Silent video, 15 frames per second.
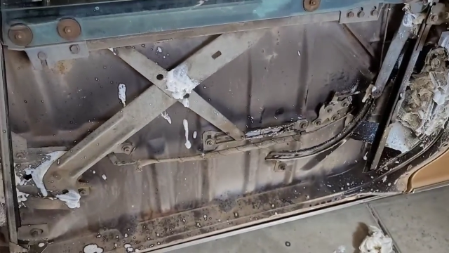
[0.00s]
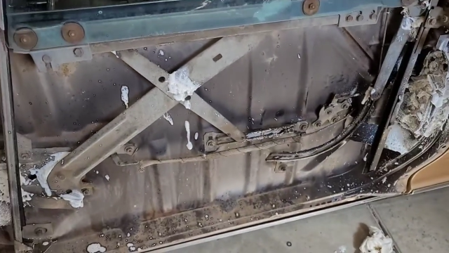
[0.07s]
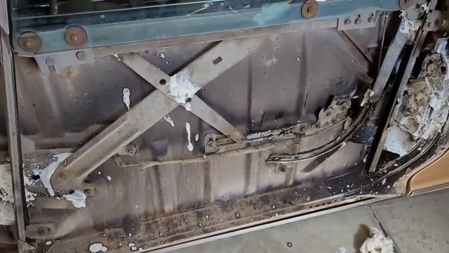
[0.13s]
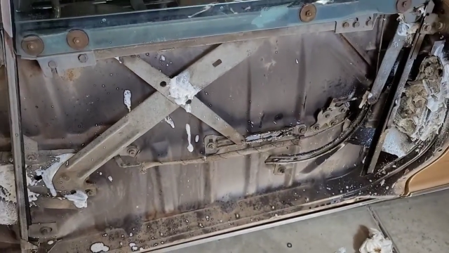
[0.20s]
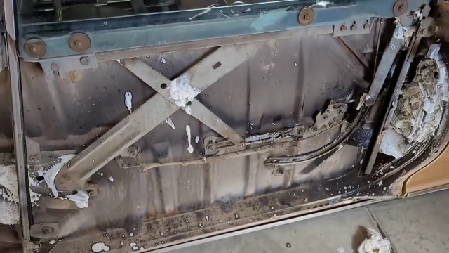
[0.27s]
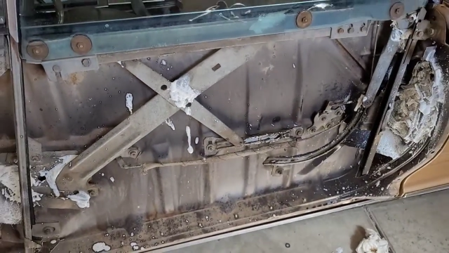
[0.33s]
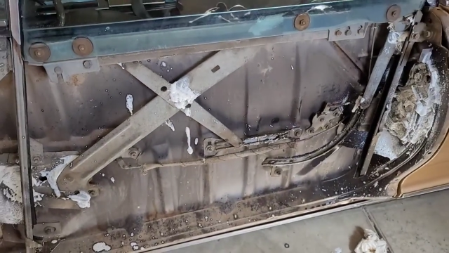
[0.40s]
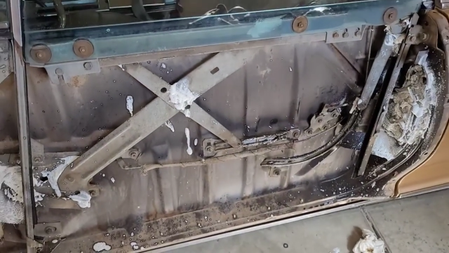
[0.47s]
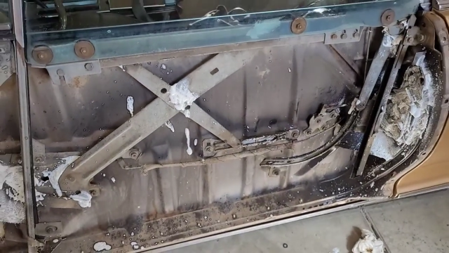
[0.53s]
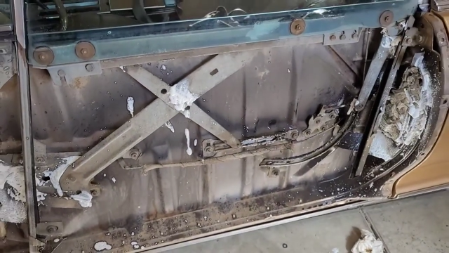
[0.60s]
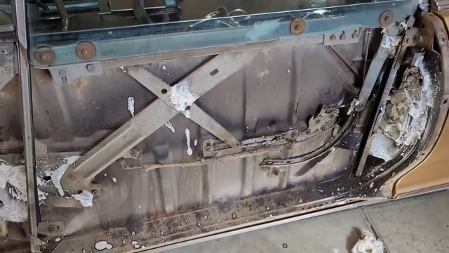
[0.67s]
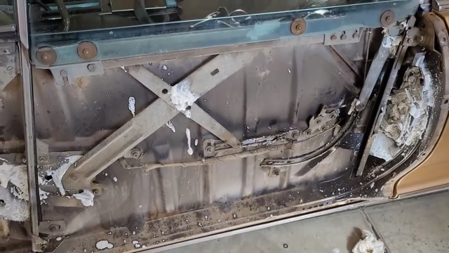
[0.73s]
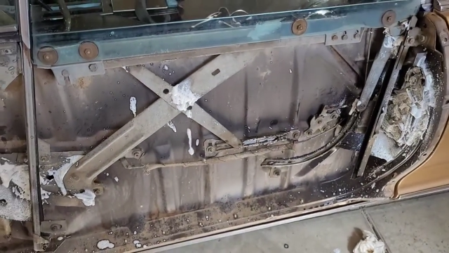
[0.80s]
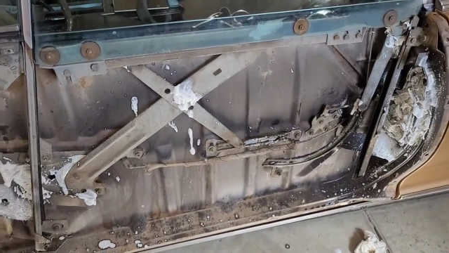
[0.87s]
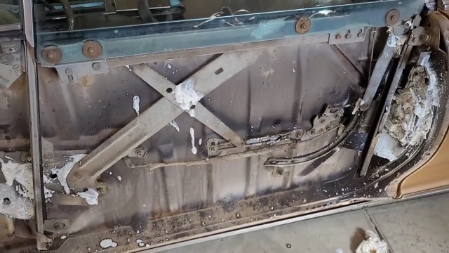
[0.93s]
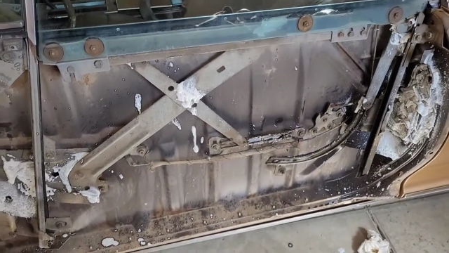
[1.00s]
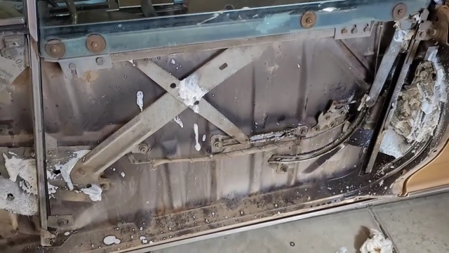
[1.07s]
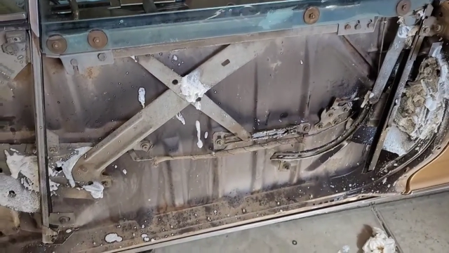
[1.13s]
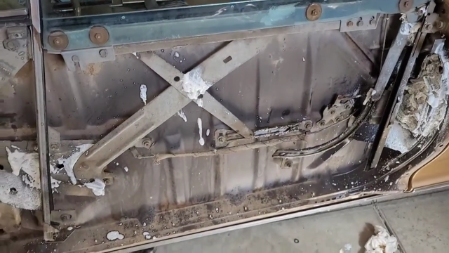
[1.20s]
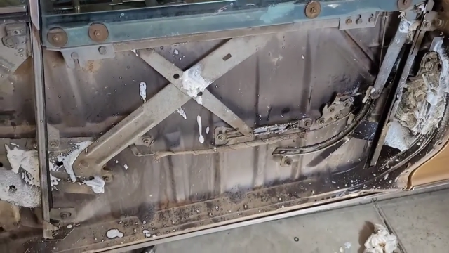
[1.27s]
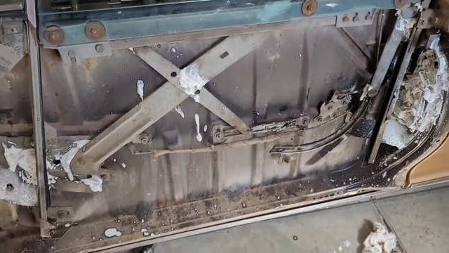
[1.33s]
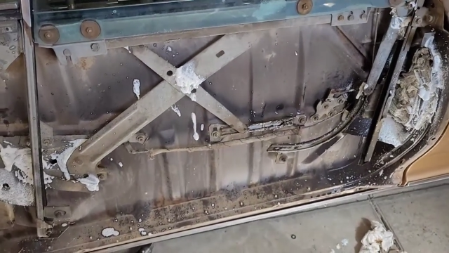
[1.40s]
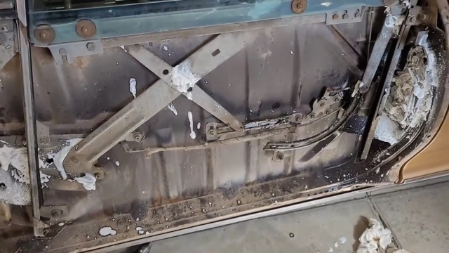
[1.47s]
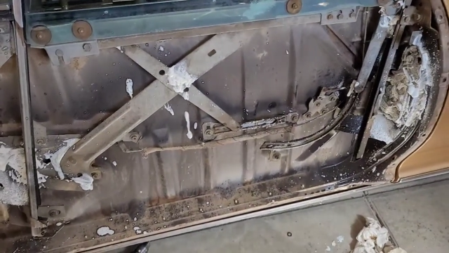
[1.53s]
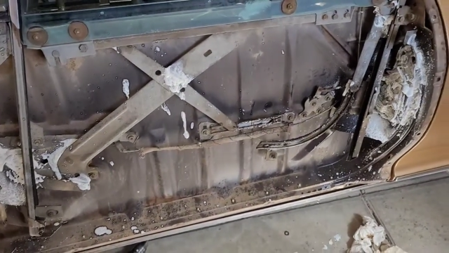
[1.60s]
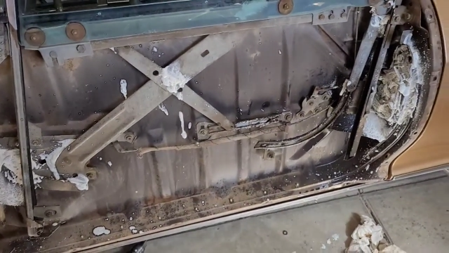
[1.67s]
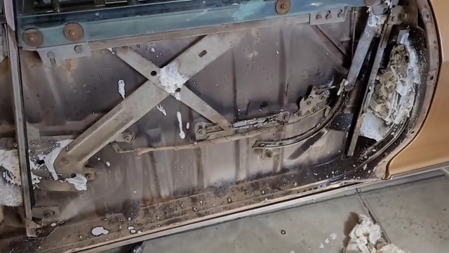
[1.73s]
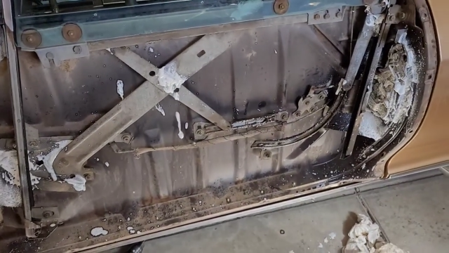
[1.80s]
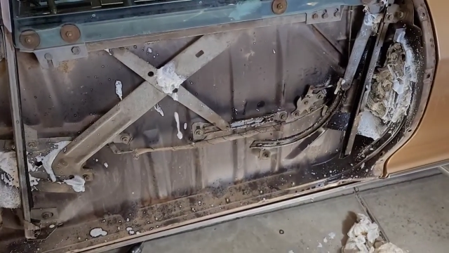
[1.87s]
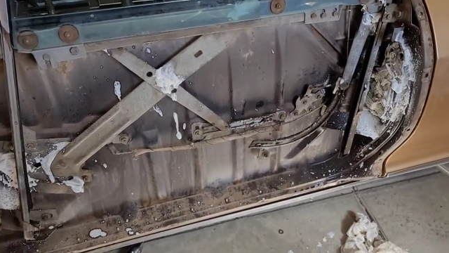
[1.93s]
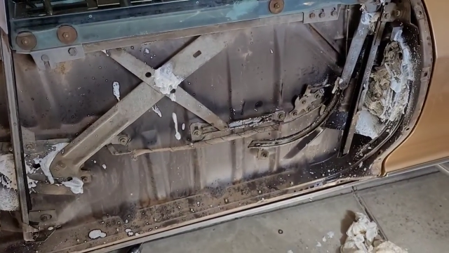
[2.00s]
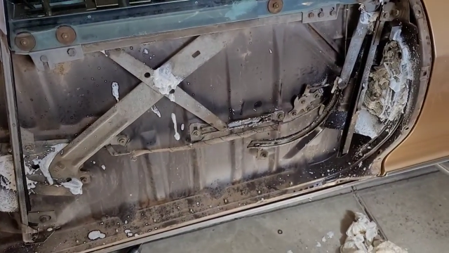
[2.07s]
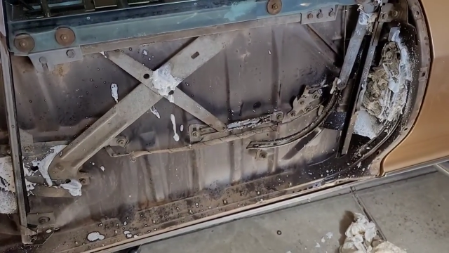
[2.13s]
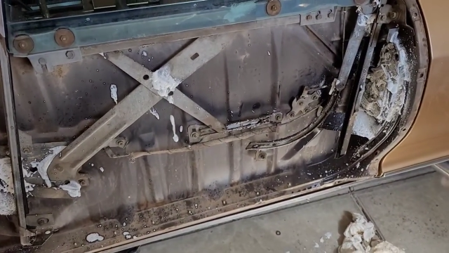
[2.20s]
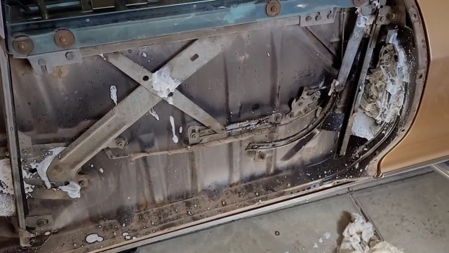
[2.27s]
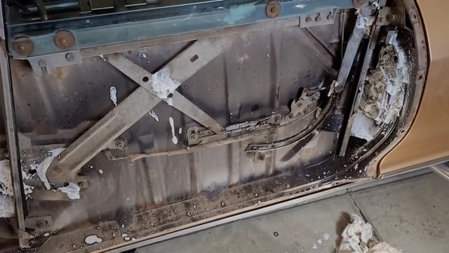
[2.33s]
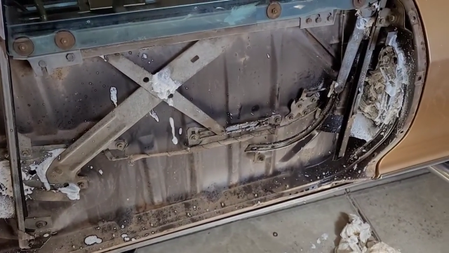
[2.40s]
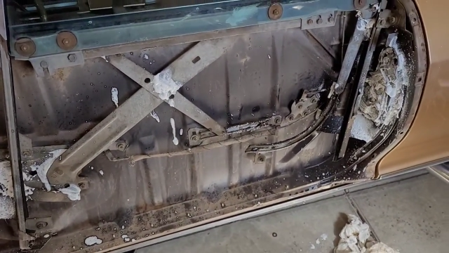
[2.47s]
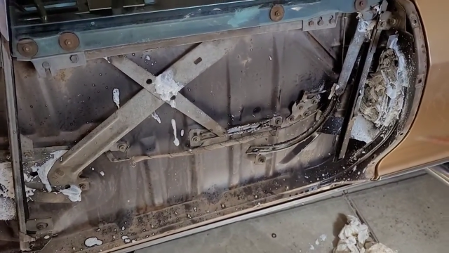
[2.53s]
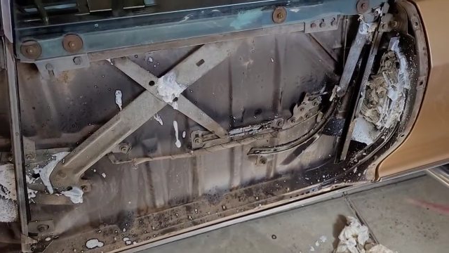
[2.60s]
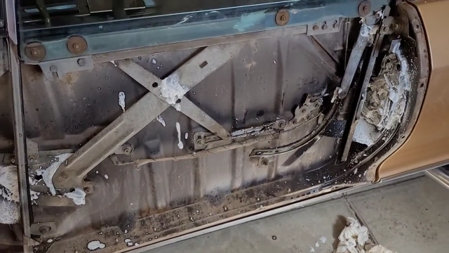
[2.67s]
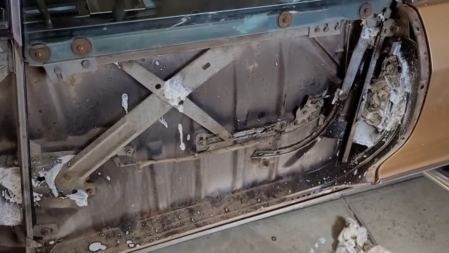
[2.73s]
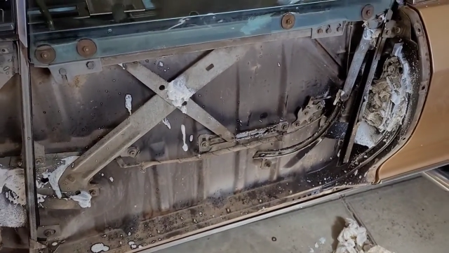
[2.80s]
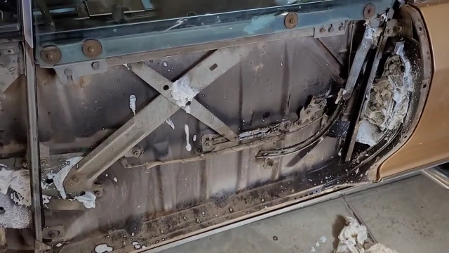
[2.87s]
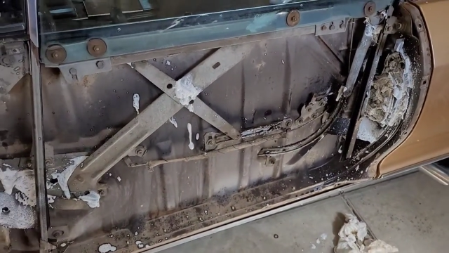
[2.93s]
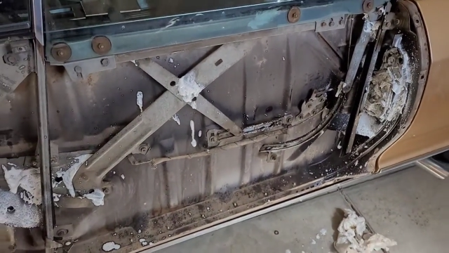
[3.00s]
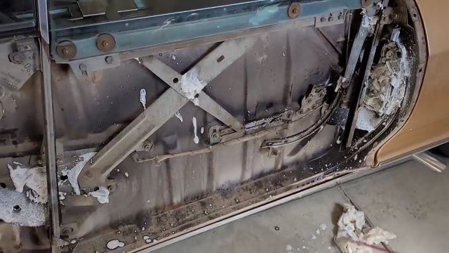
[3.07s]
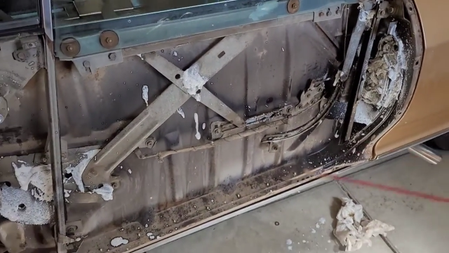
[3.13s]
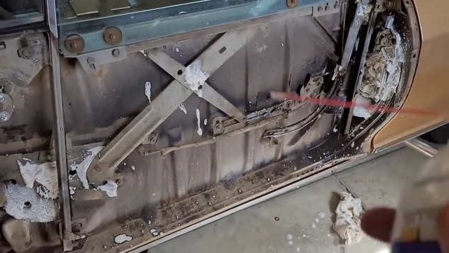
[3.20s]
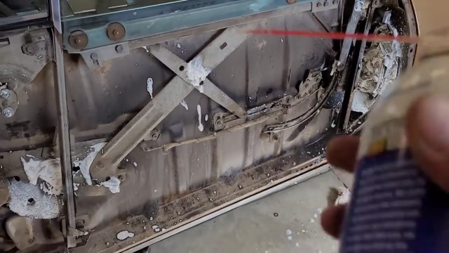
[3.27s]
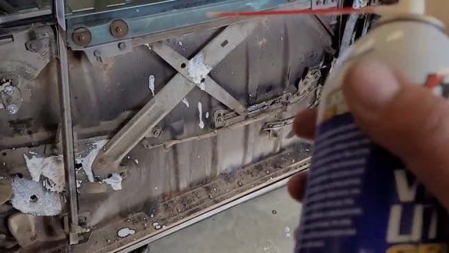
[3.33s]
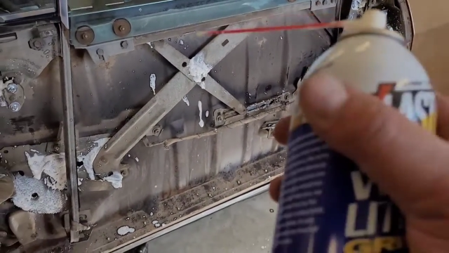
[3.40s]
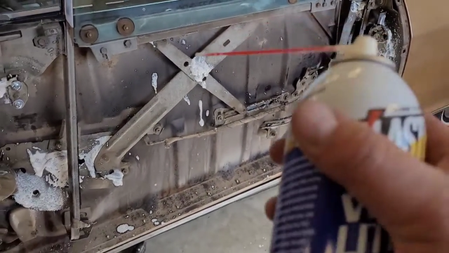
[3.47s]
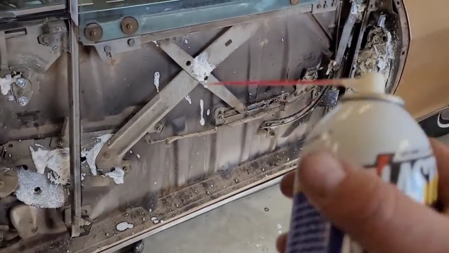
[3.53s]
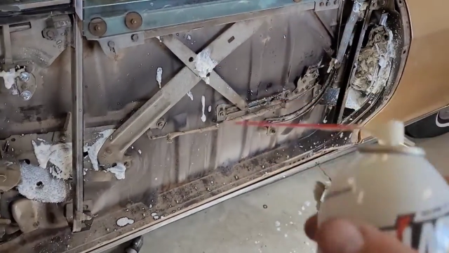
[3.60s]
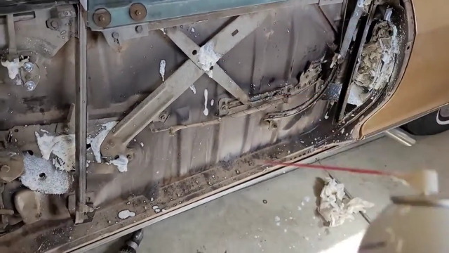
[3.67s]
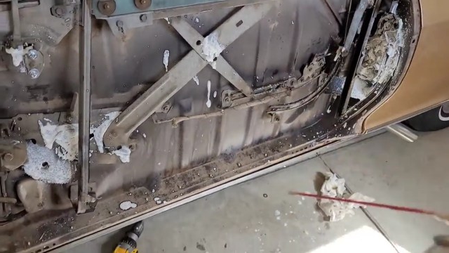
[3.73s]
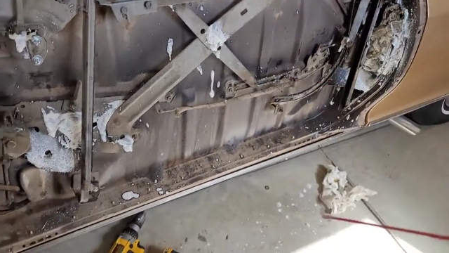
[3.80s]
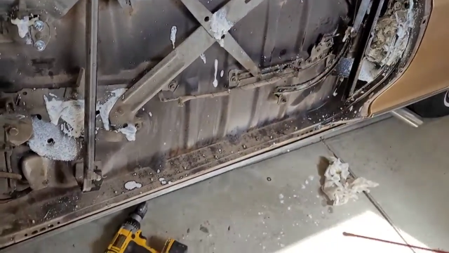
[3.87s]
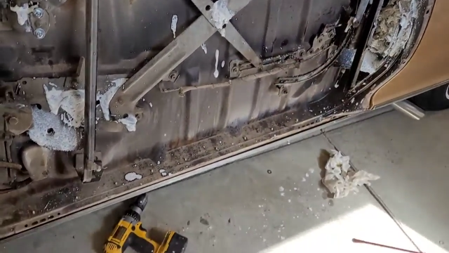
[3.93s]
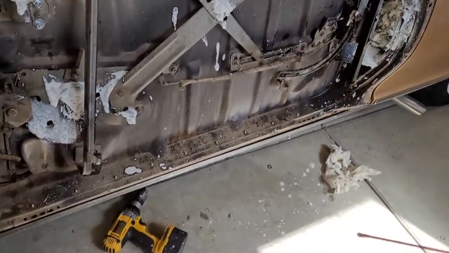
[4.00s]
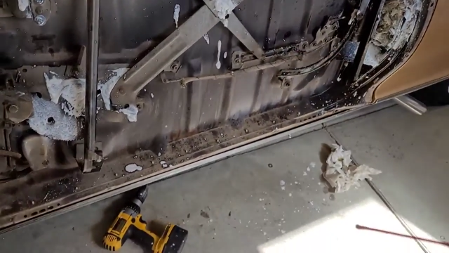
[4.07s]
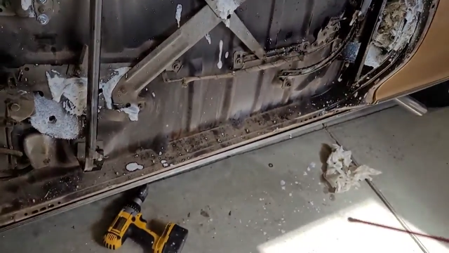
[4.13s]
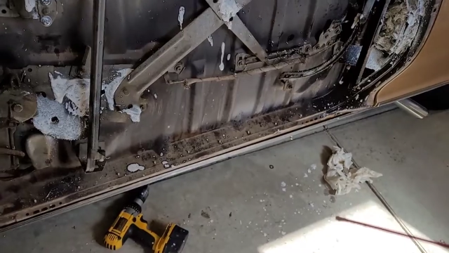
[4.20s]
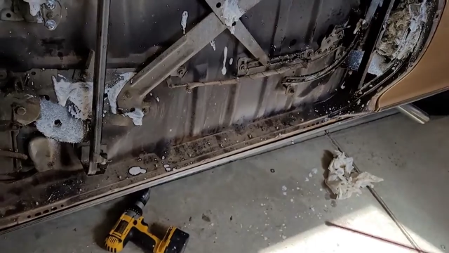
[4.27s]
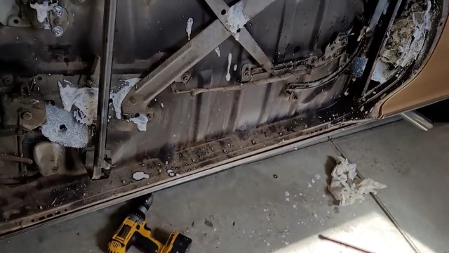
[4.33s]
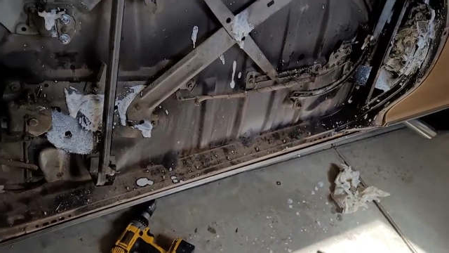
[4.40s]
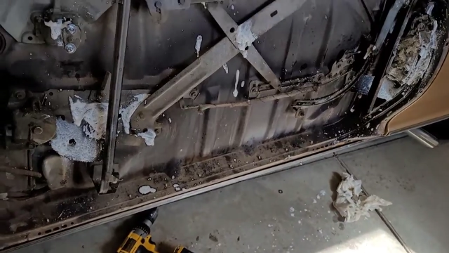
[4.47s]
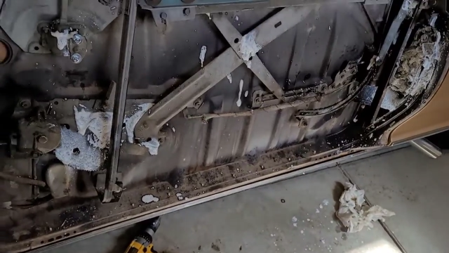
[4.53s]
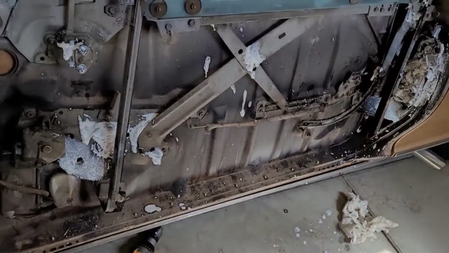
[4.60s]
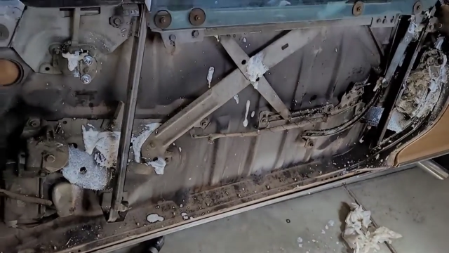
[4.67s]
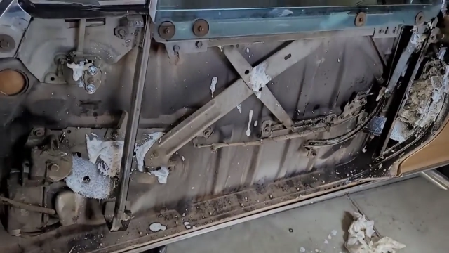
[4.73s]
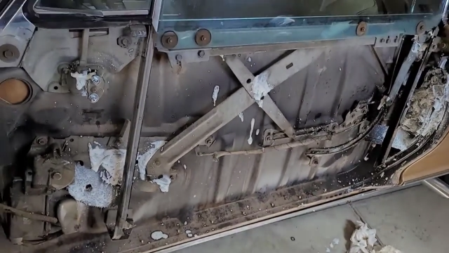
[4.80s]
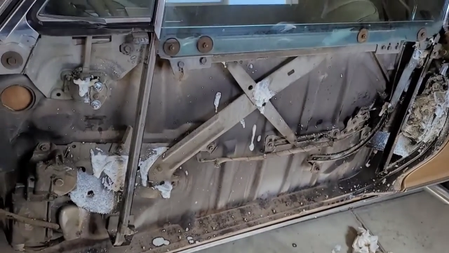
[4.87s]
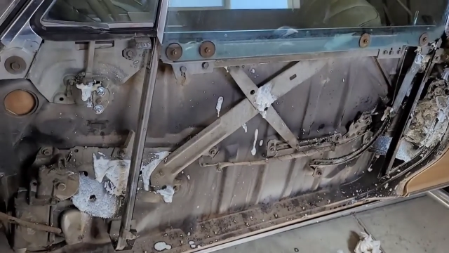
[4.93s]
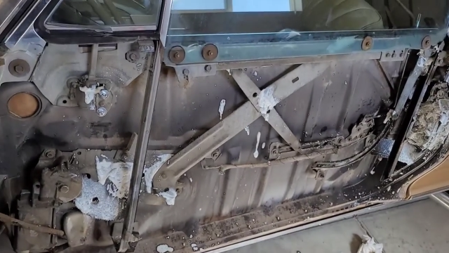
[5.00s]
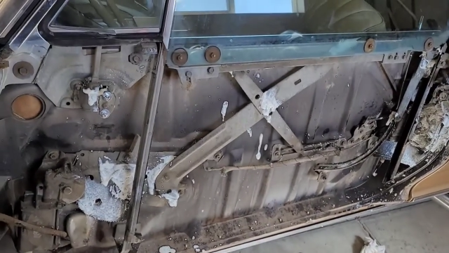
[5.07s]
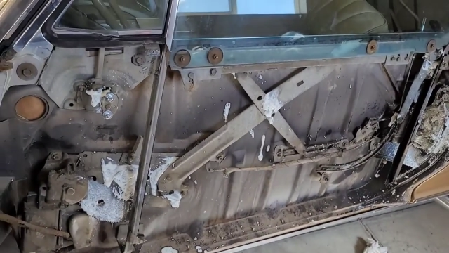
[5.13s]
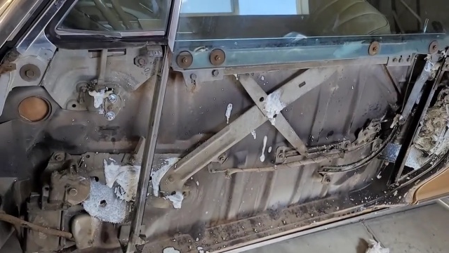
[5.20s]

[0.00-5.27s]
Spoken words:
No face is visible, so there are no lips to read.